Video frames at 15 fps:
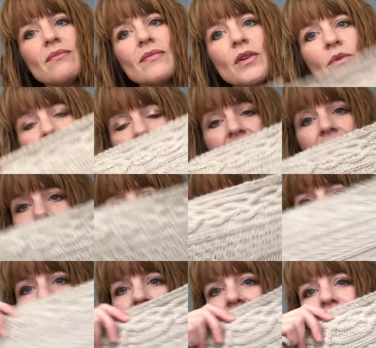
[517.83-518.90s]
Really,
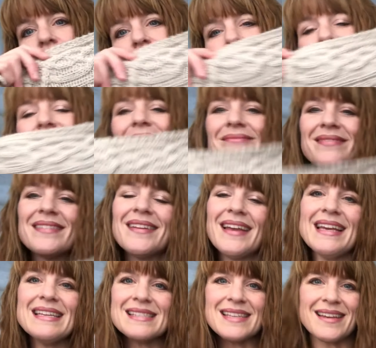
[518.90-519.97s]
I mean,
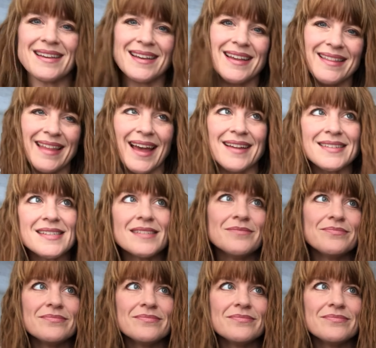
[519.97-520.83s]
easy in that